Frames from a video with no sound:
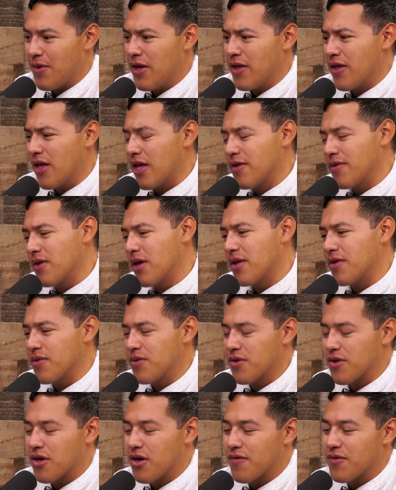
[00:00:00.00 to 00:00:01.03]
And
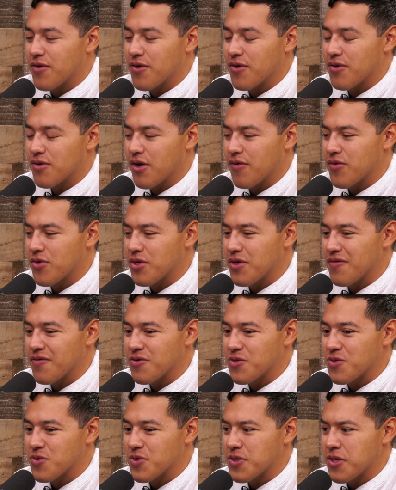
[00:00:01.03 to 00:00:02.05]
the Governor
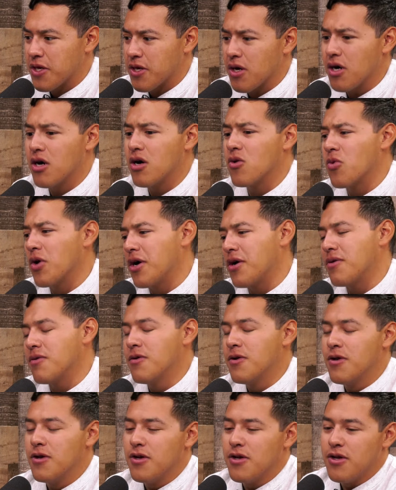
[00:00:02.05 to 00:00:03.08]
Evers was saying, oh, well,
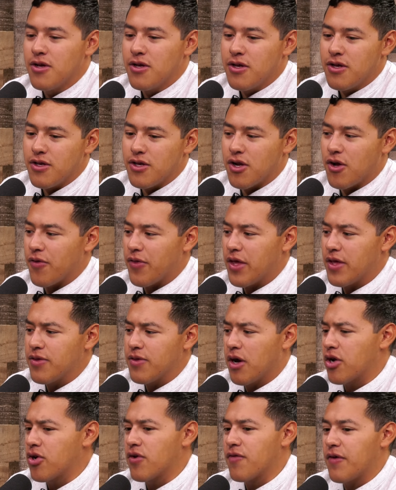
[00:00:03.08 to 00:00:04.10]
you know, the
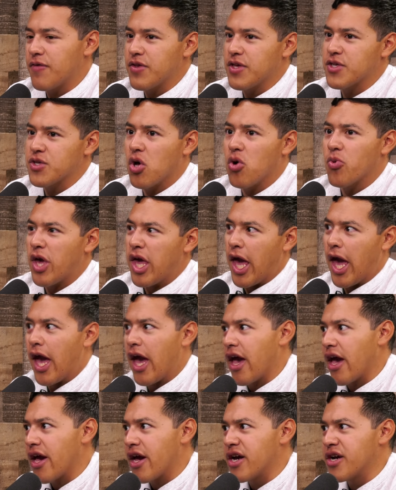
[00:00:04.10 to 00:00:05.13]
150 is all we
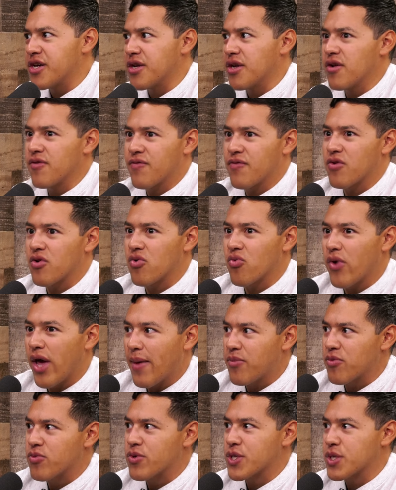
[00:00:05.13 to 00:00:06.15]
had for a
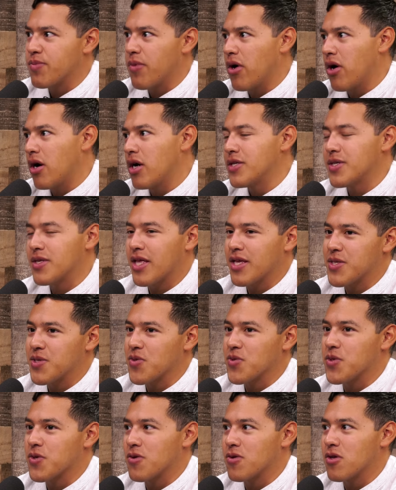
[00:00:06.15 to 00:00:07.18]
rapid response, and that still
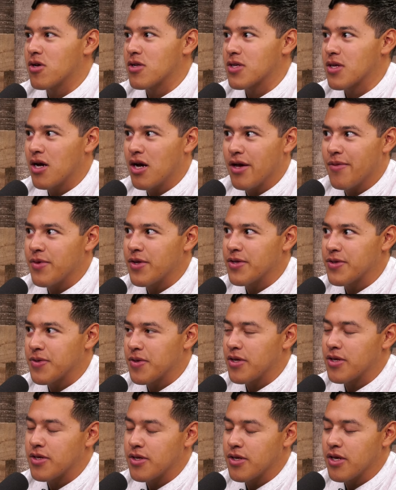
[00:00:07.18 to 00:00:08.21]
took a lot of time.
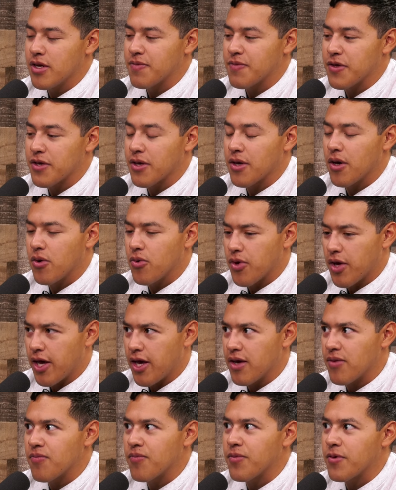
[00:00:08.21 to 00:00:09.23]
And I'm thinking,
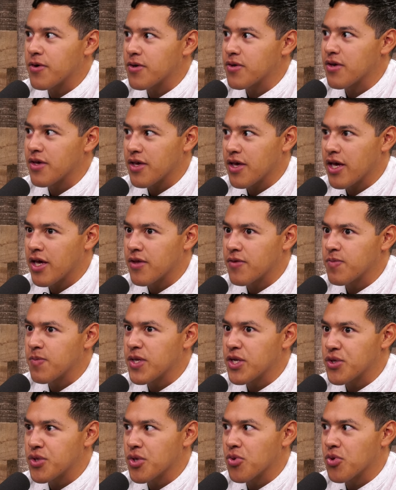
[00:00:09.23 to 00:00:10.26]
okay, but again,
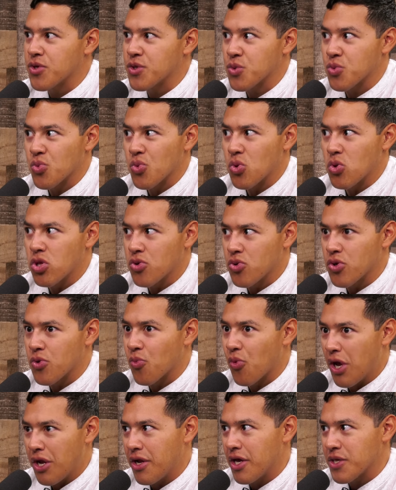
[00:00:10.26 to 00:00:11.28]
Minnesota is literally
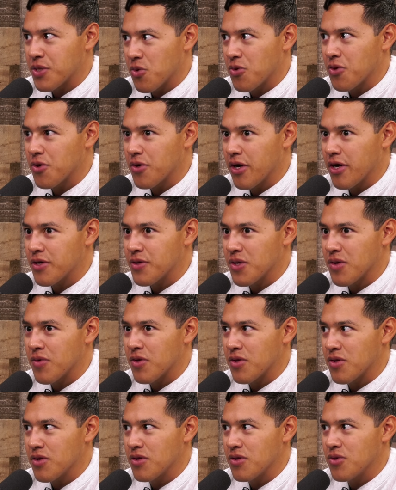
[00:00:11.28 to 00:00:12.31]
right next door to you guys. I
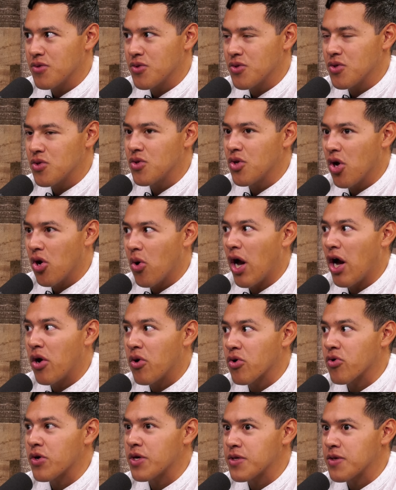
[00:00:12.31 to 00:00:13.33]
mean, you know how
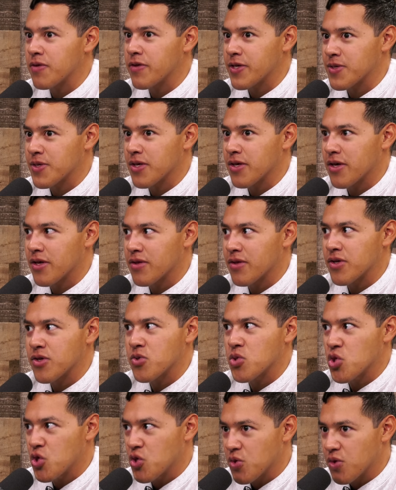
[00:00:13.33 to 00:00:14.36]
crazy things can get. Like, you
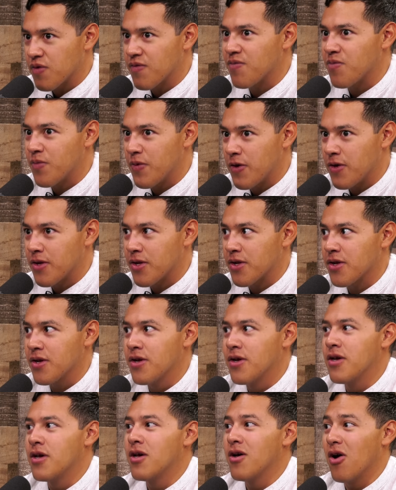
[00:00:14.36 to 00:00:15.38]
should have been
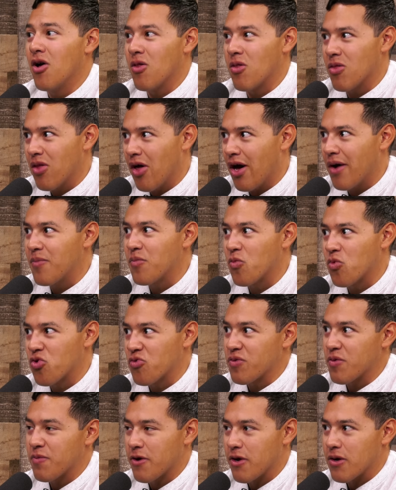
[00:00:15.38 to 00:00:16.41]
a lot more
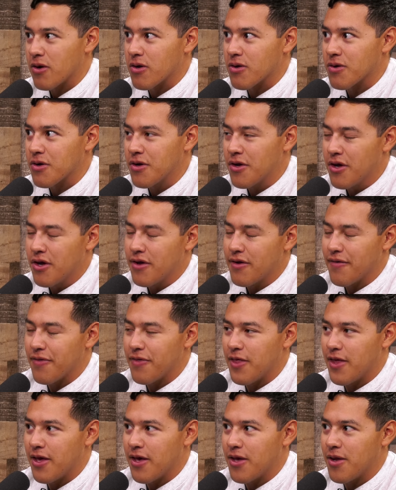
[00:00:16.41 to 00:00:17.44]
prepared
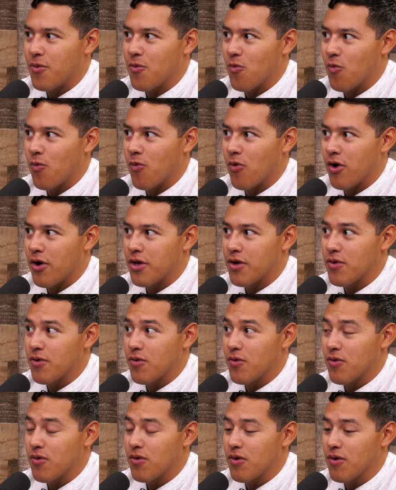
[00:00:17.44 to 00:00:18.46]
than what
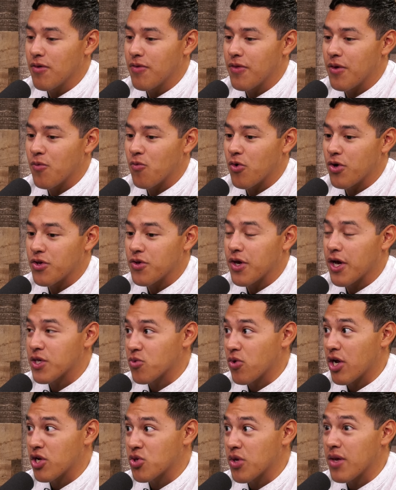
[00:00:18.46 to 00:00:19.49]
you guys
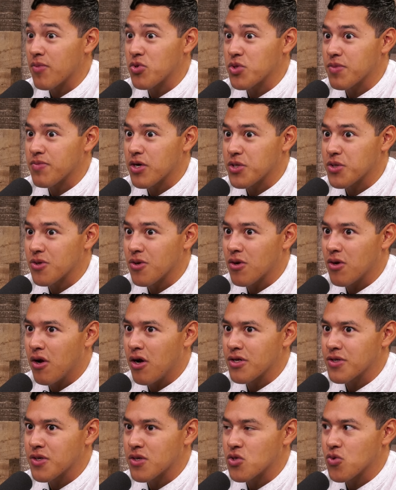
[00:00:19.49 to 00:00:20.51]
were actually able to muster
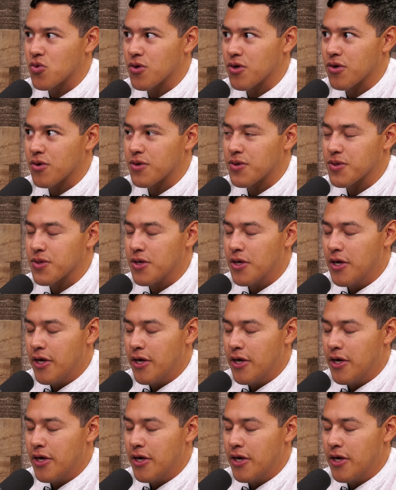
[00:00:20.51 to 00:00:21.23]
on such short notice.